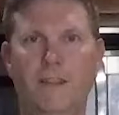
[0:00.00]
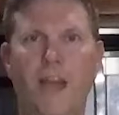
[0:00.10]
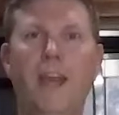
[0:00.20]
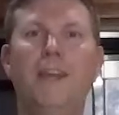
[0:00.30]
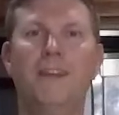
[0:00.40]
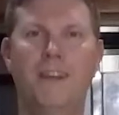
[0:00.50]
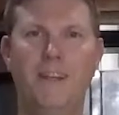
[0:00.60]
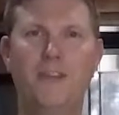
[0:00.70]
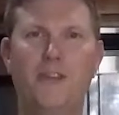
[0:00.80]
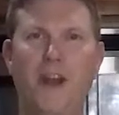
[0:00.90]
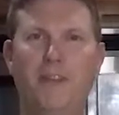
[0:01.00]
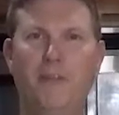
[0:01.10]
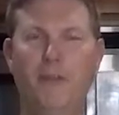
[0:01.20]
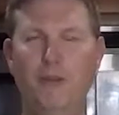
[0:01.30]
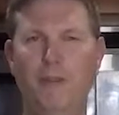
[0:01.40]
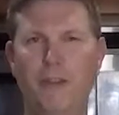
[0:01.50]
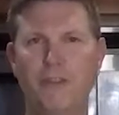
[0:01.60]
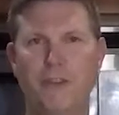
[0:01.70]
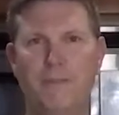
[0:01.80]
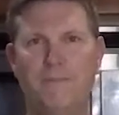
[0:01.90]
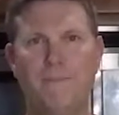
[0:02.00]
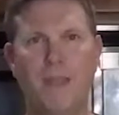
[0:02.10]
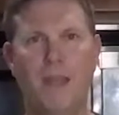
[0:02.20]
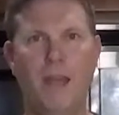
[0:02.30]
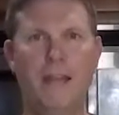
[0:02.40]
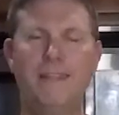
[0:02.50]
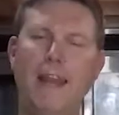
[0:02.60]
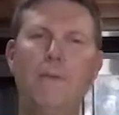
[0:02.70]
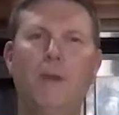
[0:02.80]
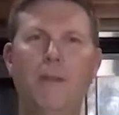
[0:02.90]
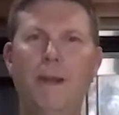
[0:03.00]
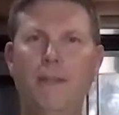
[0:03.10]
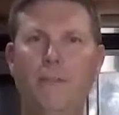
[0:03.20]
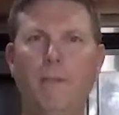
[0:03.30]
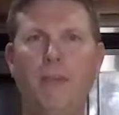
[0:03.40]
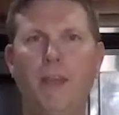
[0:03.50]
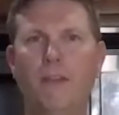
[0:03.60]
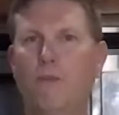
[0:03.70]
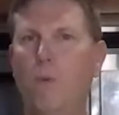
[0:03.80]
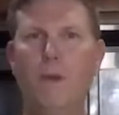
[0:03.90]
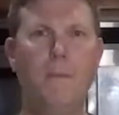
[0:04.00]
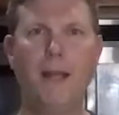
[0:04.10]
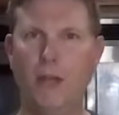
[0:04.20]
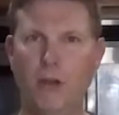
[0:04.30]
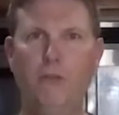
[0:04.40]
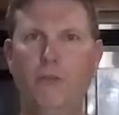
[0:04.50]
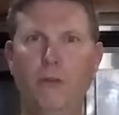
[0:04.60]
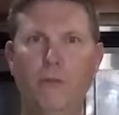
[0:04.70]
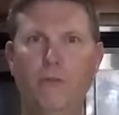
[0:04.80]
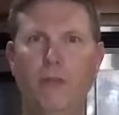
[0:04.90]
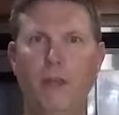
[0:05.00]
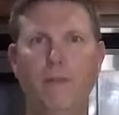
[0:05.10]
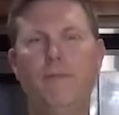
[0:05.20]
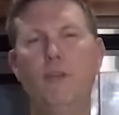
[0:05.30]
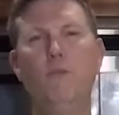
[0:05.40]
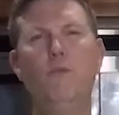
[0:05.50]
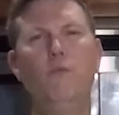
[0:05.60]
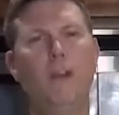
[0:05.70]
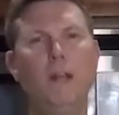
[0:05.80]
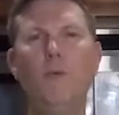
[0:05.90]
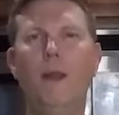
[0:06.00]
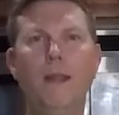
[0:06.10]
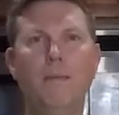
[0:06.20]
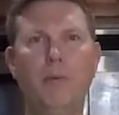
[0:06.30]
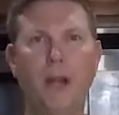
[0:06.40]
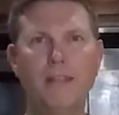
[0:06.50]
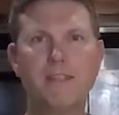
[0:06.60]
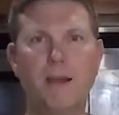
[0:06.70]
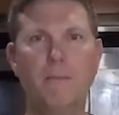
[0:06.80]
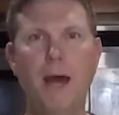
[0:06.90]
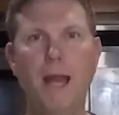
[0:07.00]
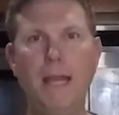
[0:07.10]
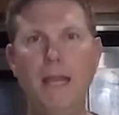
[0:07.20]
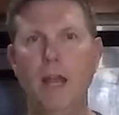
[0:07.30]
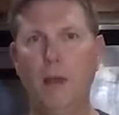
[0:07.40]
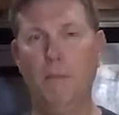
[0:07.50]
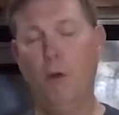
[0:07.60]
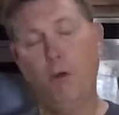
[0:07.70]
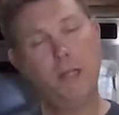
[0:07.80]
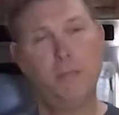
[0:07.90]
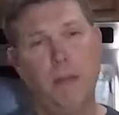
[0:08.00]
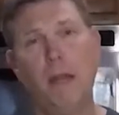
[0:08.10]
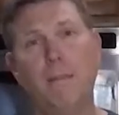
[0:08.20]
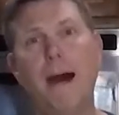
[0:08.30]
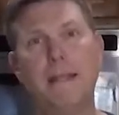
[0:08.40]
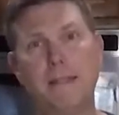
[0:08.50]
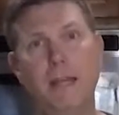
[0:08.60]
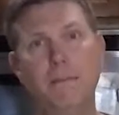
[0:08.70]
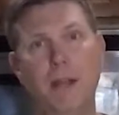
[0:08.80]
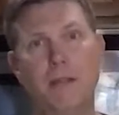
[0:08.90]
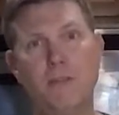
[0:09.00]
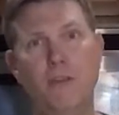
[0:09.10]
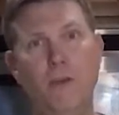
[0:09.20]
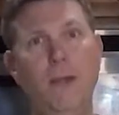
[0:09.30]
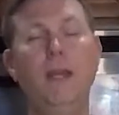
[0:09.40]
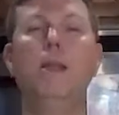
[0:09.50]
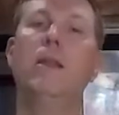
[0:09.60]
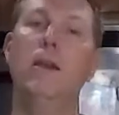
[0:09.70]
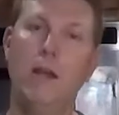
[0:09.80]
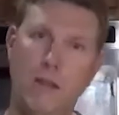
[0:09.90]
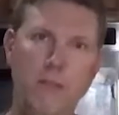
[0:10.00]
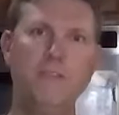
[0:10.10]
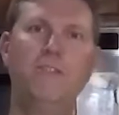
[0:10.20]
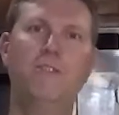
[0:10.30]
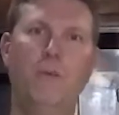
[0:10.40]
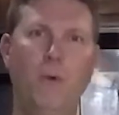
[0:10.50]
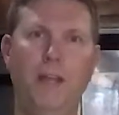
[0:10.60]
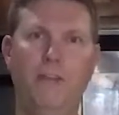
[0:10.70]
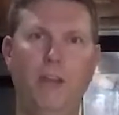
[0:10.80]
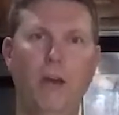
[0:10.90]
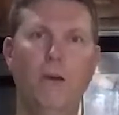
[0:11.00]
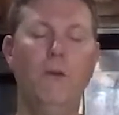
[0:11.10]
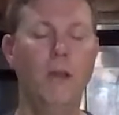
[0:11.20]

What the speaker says: Hey, it's Greg the Food Fixer. And today we're going to make something that's one of my go-tos. If you really want to impress somebody but only spend about 10 minutes doing it, this is the way to go.